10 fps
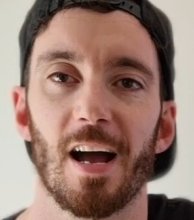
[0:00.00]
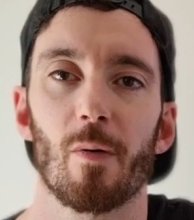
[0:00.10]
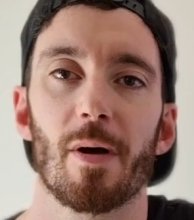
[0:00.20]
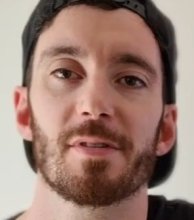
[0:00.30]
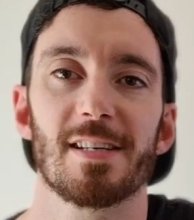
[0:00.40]
A
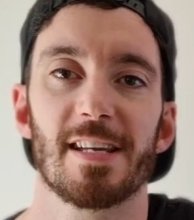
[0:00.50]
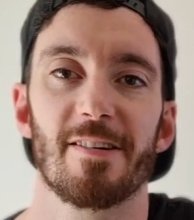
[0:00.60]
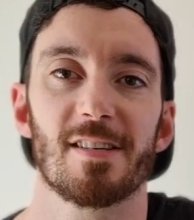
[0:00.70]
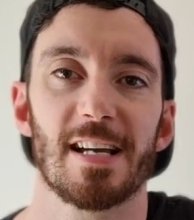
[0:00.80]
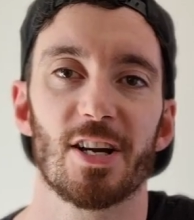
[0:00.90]
website's
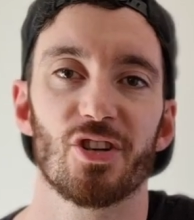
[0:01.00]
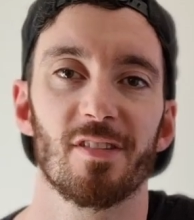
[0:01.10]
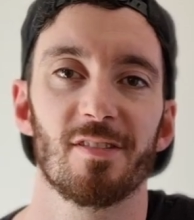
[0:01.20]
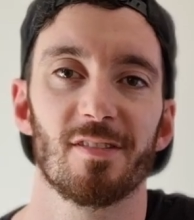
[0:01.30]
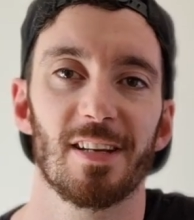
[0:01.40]
hero
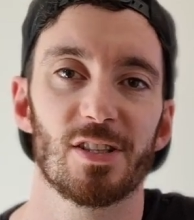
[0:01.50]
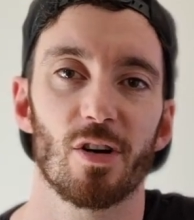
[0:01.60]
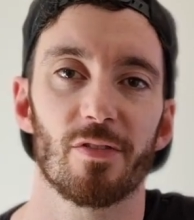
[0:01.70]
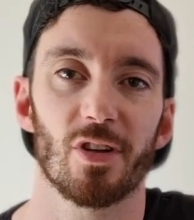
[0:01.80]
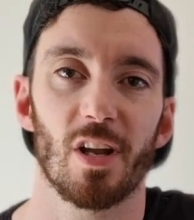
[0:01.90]
section is
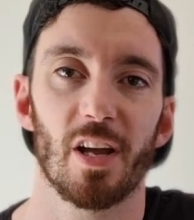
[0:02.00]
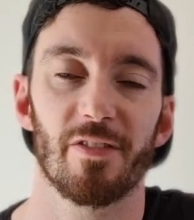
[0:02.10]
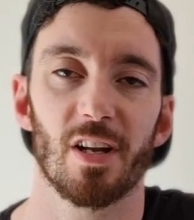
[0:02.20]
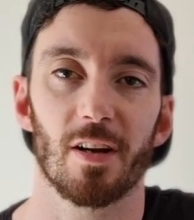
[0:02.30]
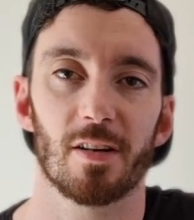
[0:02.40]
often
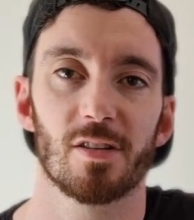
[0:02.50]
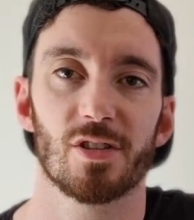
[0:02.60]
overlooked.